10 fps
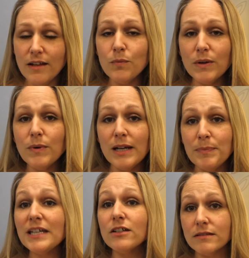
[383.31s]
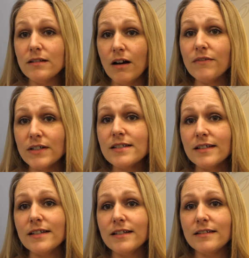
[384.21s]
We appeal,
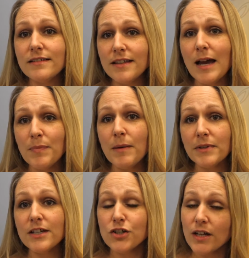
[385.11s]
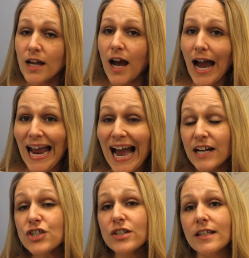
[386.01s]
obviously, to that population. I
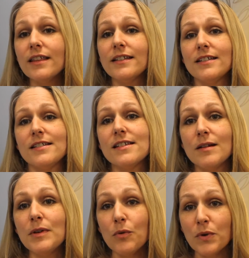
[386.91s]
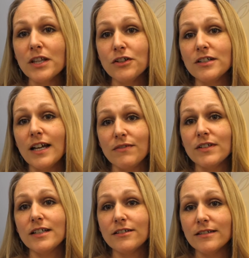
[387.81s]
actually think this is going to be a really good night of
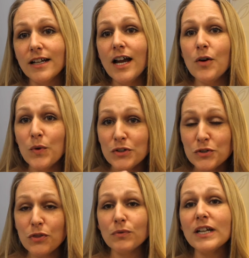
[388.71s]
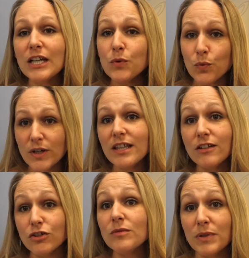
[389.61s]
theater, where it's 3 really
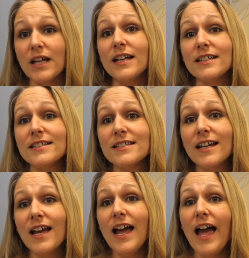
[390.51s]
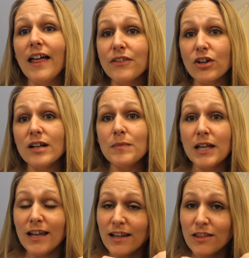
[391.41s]
good plays, and they're going to
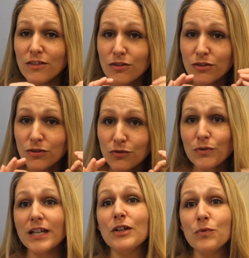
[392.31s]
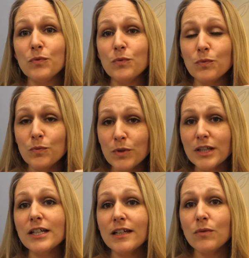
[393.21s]
be 3
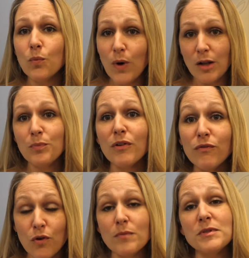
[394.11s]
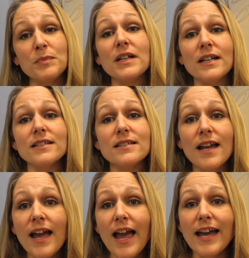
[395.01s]
really well-performed plays,
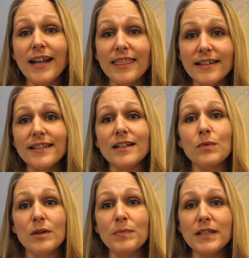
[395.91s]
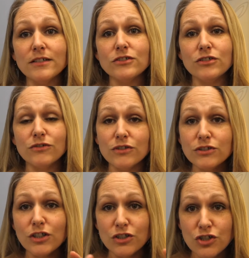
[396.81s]
and I think that it would appeal to
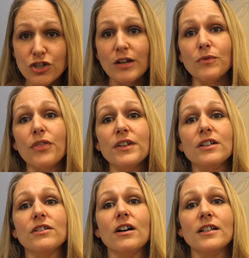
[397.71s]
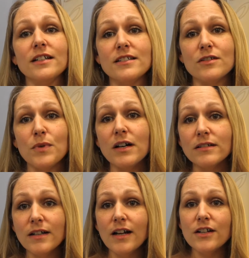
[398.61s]
the general theater audience as
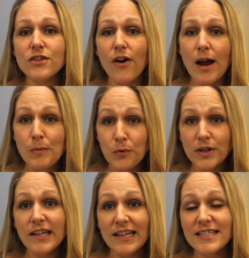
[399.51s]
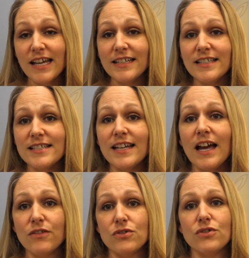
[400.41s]
well. So I'm really excited to see
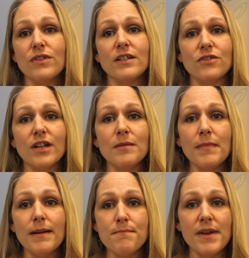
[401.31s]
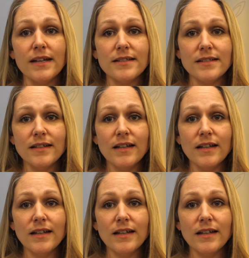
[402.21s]
how those 2 things are going to mix.